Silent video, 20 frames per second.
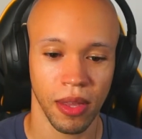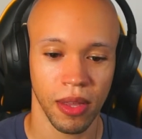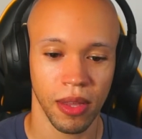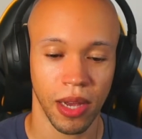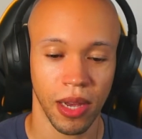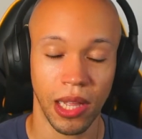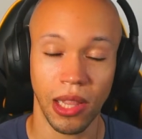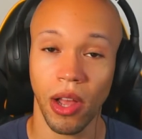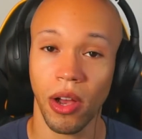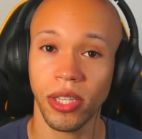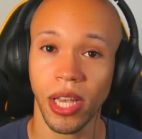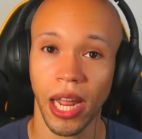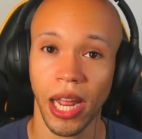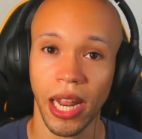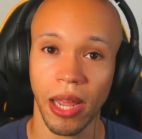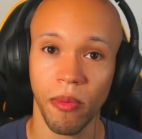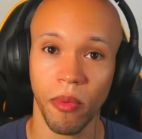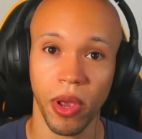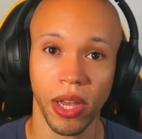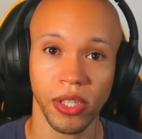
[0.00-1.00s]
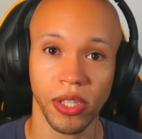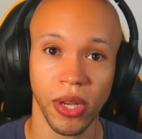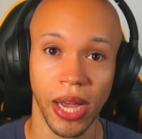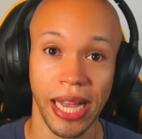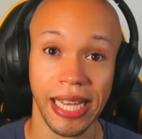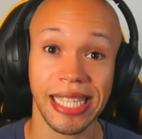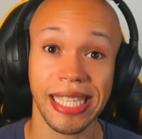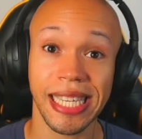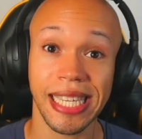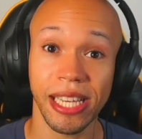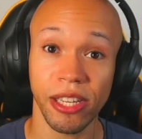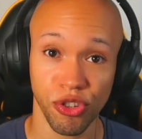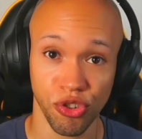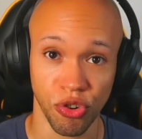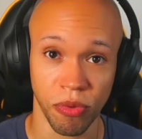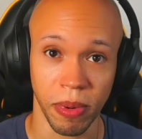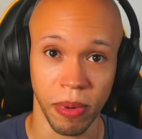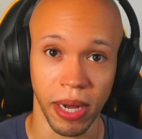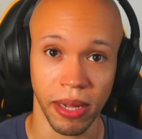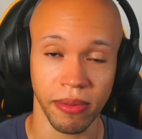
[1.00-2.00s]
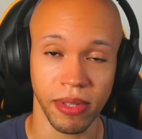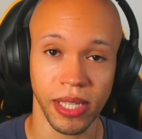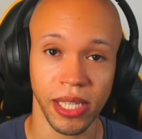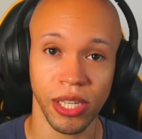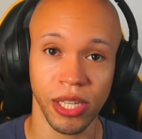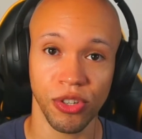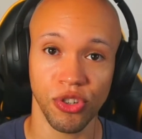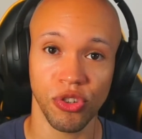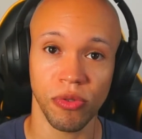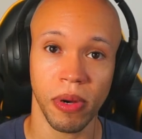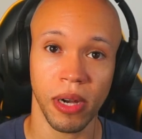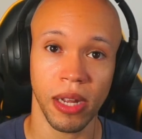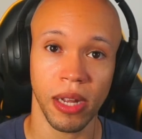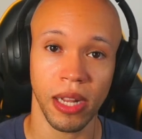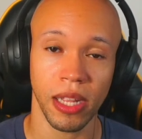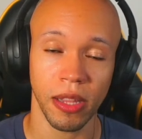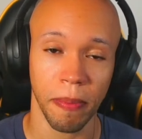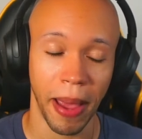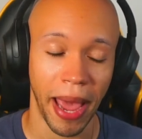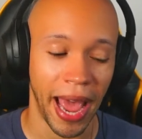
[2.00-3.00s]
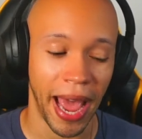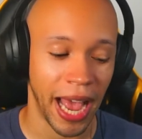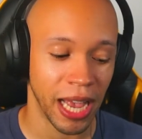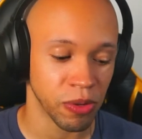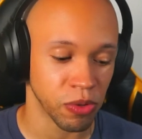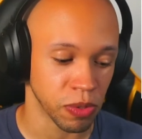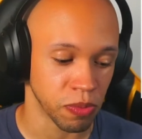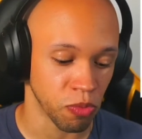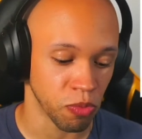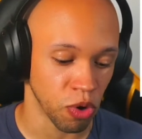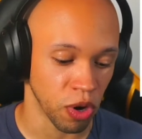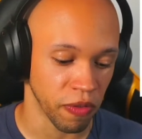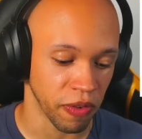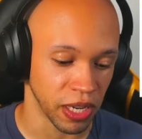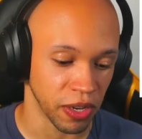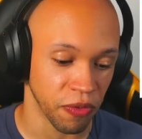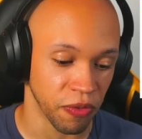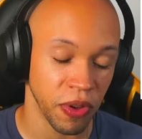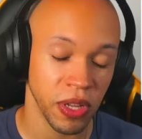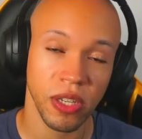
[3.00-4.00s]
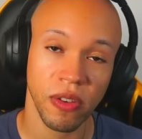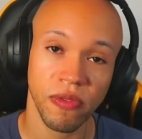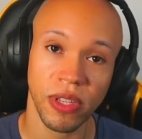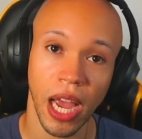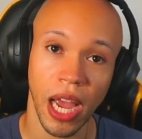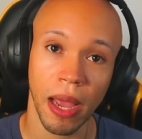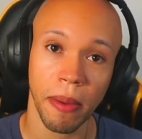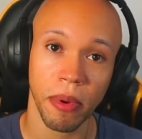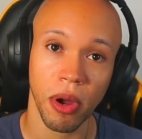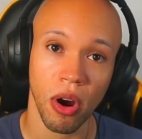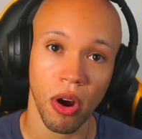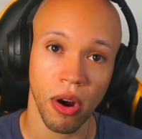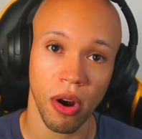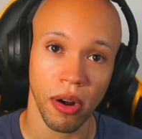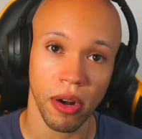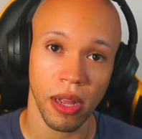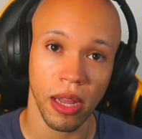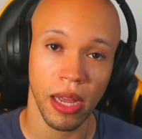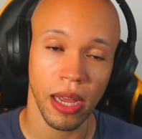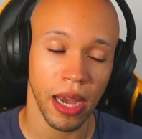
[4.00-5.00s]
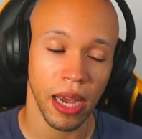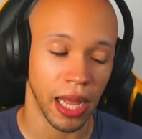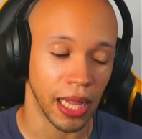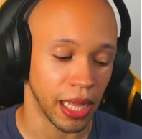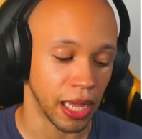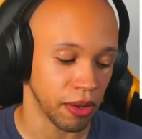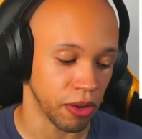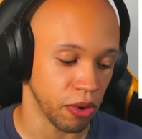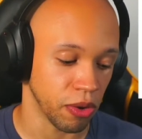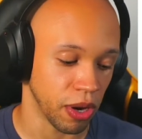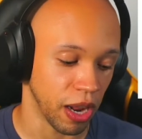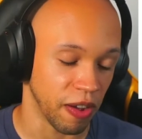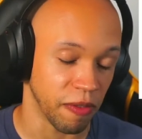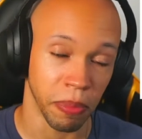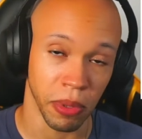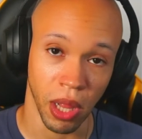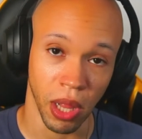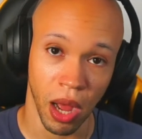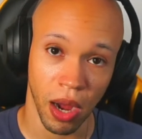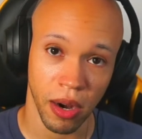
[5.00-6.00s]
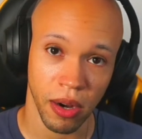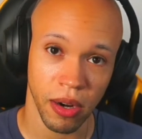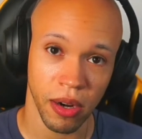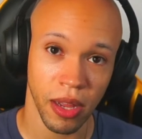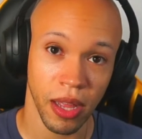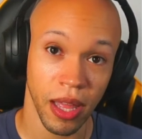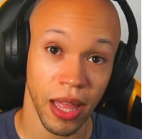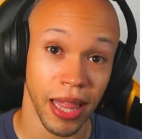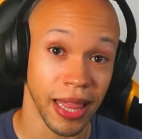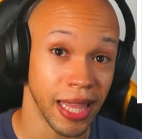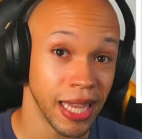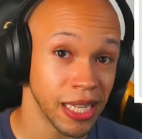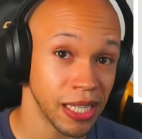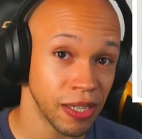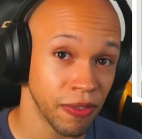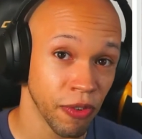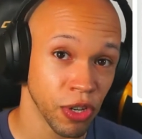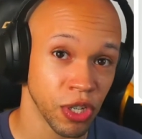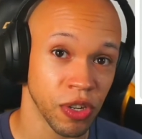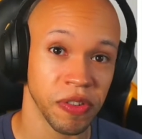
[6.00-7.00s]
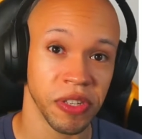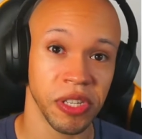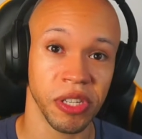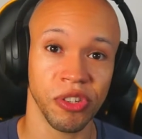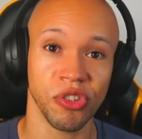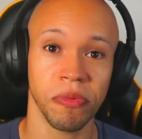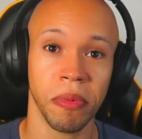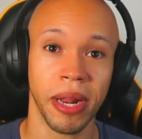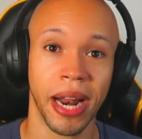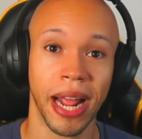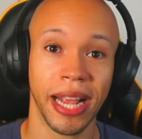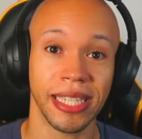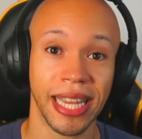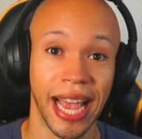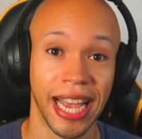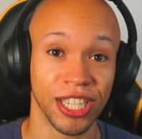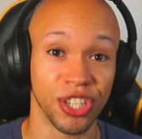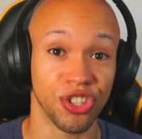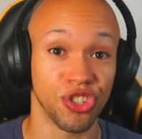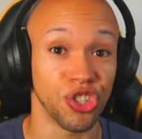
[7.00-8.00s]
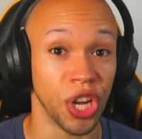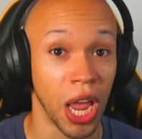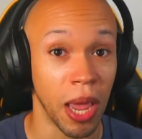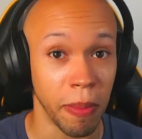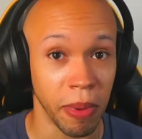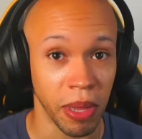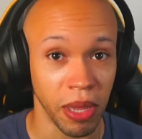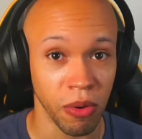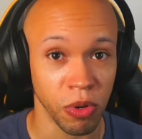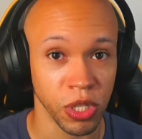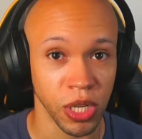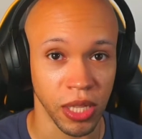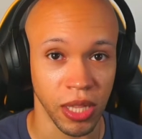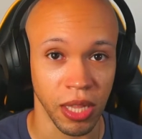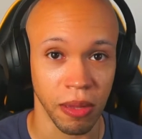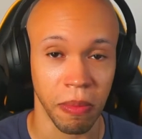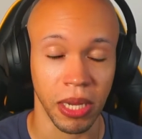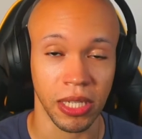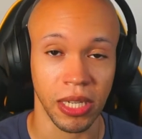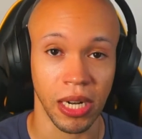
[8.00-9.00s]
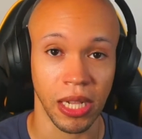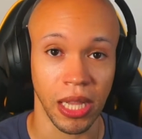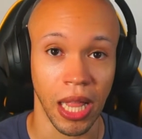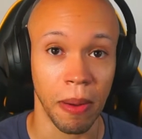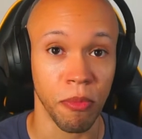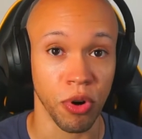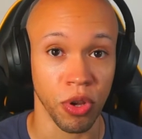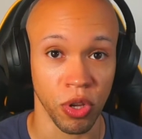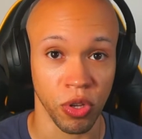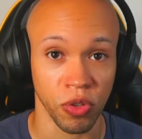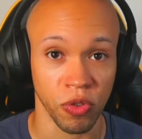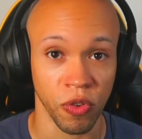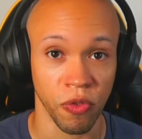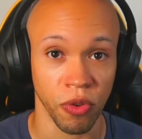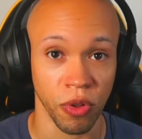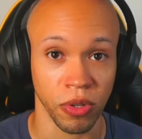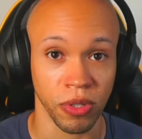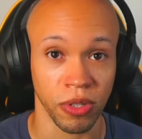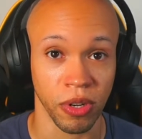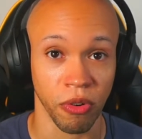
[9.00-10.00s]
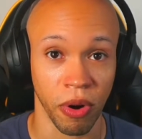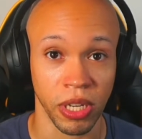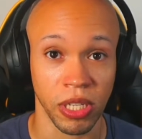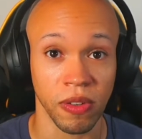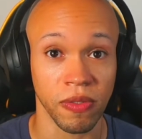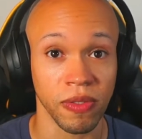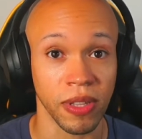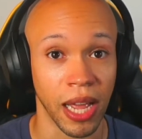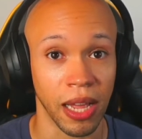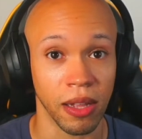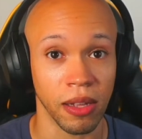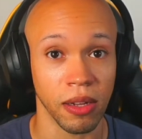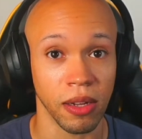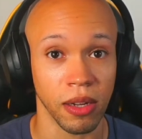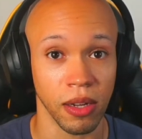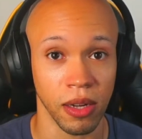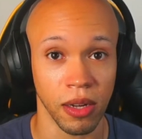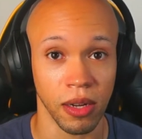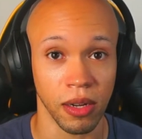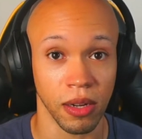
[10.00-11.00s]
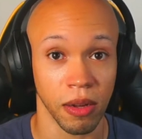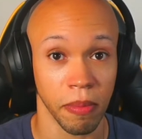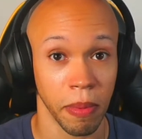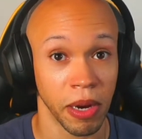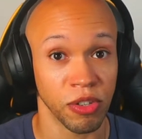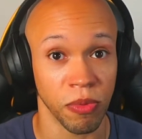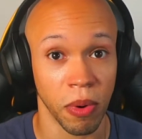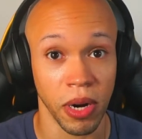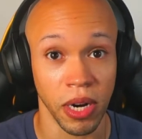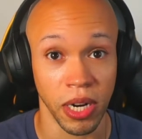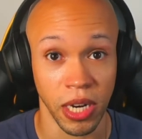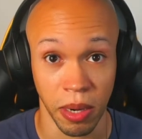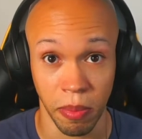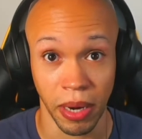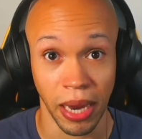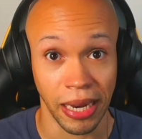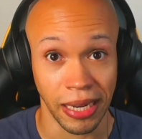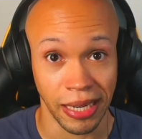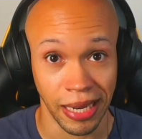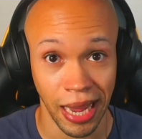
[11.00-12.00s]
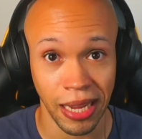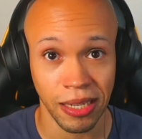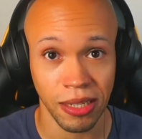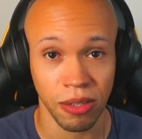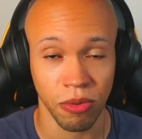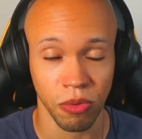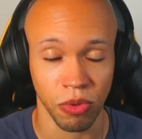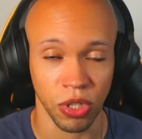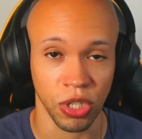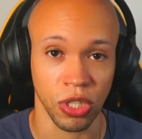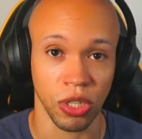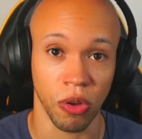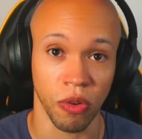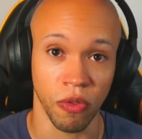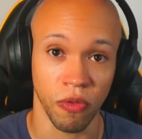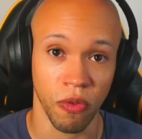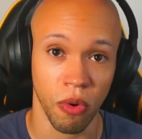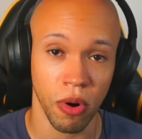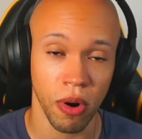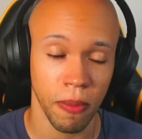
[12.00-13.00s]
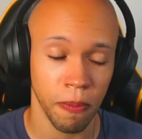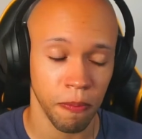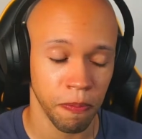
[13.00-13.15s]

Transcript: Alongside him, we also got Sealsdramon. Sealsdramon in the past was more of a defensive type card, allowing you to have blocker. This version of Sealsdramon actually has jamming, which I think makes it a lot more useful for those aggressive style Commandramon and D-Brigade decks, which is known for.